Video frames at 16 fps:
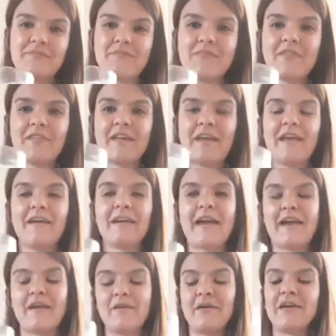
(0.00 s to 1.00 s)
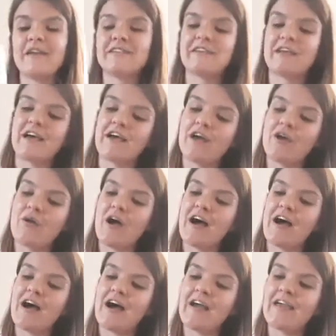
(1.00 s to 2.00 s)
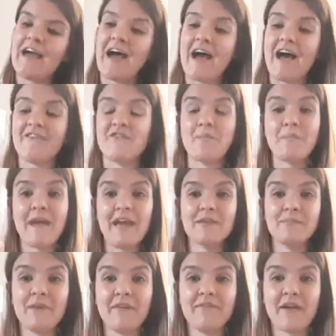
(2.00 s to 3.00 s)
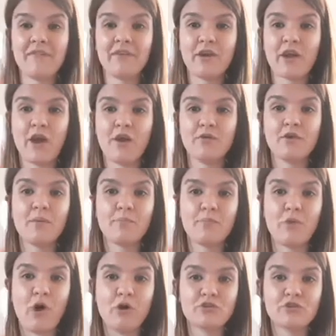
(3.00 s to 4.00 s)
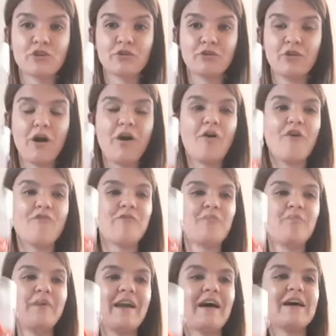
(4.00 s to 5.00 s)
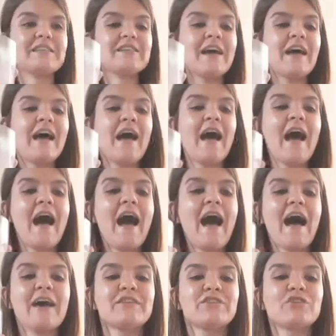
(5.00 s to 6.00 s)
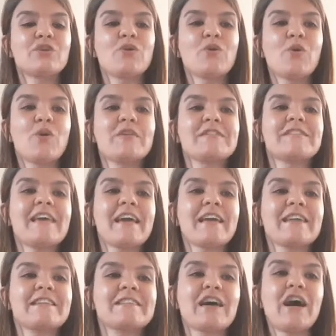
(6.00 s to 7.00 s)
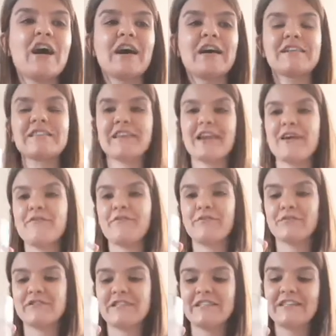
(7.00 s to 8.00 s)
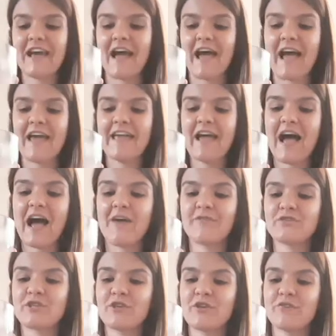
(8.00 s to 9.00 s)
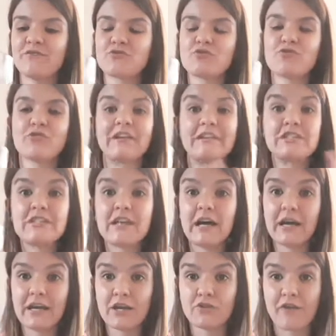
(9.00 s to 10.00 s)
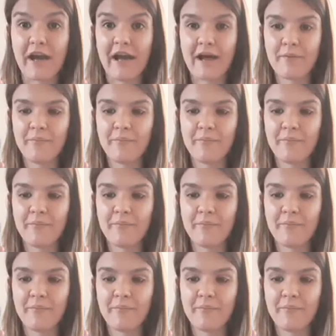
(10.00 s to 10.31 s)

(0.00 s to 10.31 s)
Okay, so I have made my very own model of blood, and your second task for today, after you've drawn a diagram